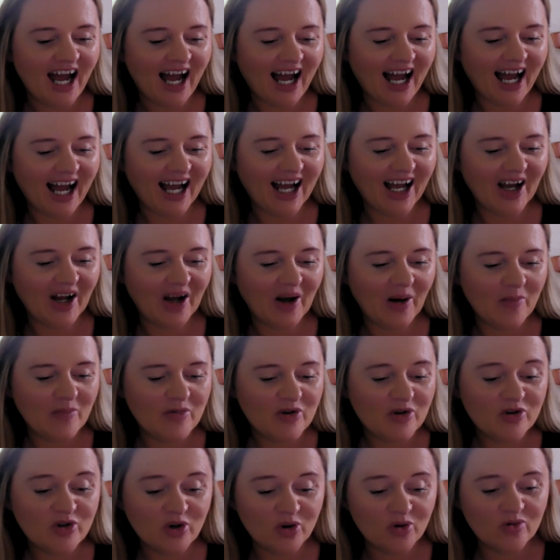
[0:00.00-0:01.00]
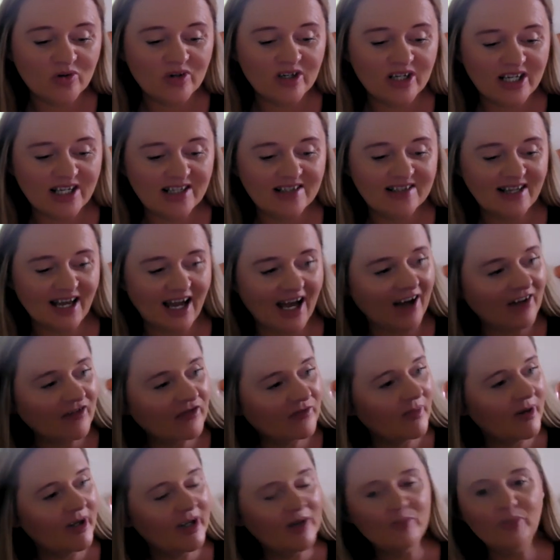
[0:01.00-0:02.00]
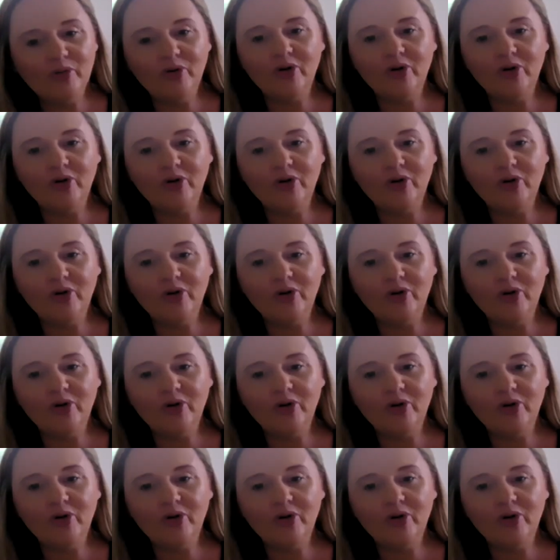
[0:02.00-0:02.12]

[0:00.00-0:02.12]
You don't need to have my